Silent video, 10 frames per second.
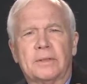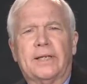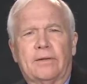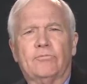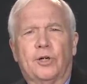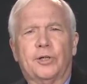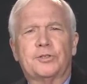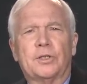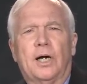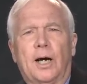that
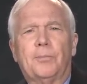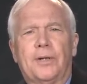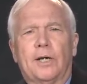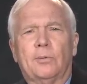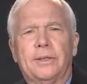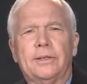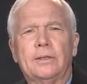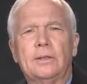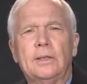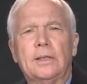verse up there with it.